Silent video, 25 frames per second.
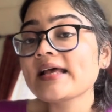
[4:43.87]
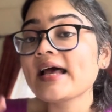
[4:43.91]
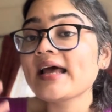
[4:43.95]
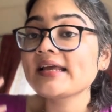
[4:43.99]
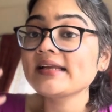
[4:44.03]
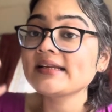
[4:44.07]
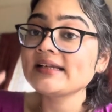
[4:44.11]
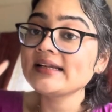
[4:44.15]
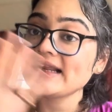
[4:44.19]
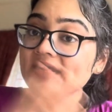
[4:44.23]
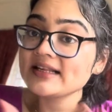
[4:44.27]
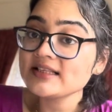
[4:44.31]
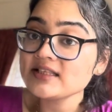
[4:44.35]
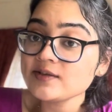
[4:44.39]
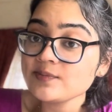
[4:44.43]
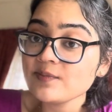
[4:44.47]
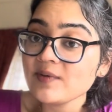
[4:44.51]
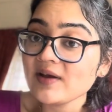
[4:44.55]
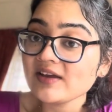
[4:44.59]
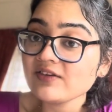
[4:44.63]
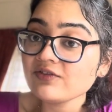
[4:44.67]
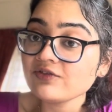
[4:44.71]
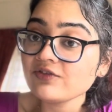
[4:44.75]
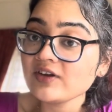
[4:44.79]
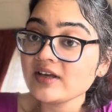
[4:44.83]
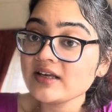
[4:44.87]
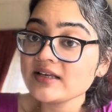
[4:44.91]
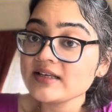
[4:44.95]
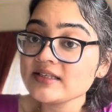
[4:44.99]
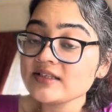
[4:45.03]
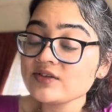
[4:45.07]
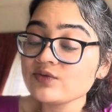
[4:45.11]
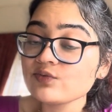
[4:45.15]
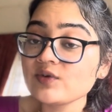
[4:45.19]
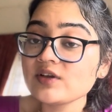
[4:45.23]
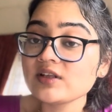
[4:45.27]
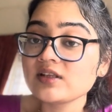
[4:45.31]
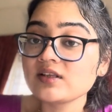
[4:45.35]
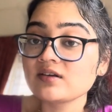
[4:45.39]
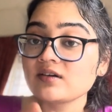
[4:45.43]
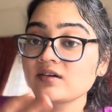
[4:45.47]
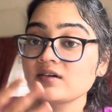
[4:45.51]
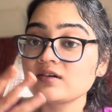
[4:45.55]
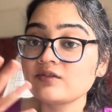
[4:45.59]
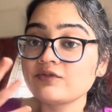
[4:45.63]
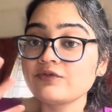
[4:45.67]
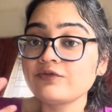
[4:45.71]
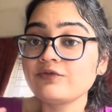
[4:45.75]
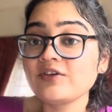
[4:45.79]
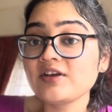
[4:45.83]
I cleanse my face with
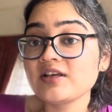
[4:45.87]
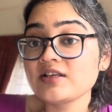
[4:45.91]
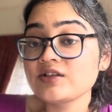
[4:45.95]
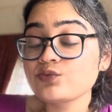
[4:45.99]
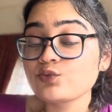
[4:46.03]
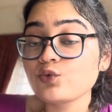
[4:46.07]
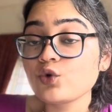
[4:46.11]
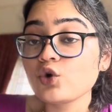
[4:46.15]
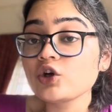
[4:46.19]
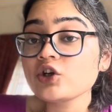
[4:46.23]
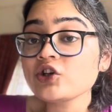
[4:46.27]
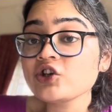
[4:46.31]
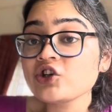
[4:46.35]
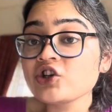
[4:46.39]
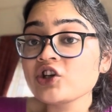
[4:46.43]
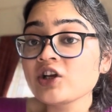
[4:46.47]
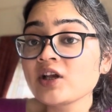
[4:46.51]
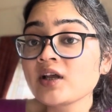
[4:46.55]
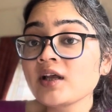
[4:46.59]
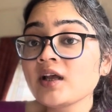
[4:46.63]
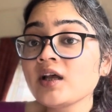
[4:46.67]
a face wash.